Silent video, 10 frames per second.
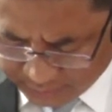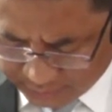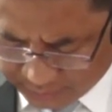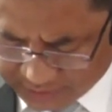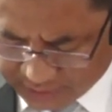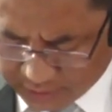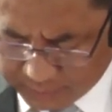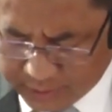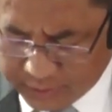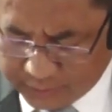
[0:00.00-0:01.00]
for the
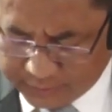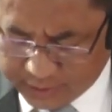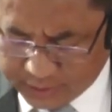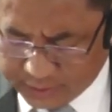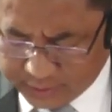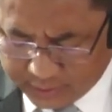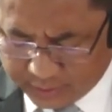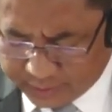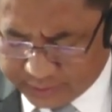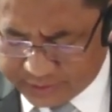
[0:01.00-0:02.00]
settlement of the
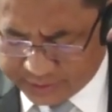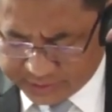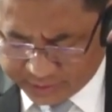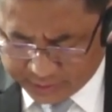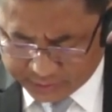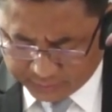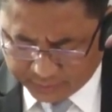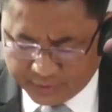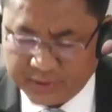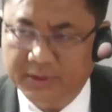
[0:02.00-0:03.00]
other six areas of
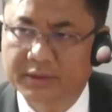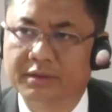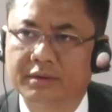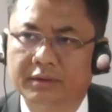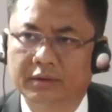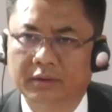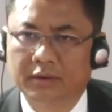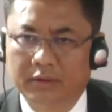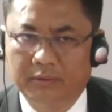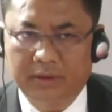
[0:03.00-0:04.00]
differences
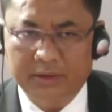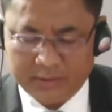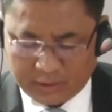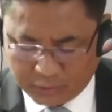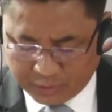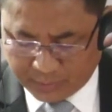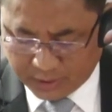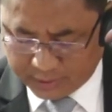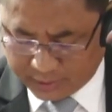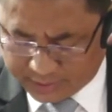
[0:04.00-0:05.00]
with its
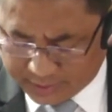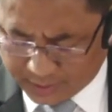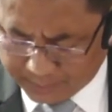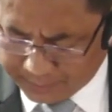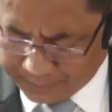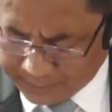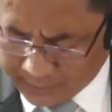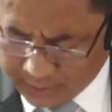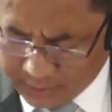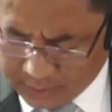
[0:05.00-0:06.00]
counterpart in Assam.
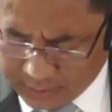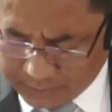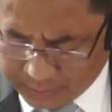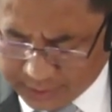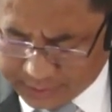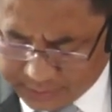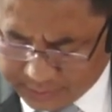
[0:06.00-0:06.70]
But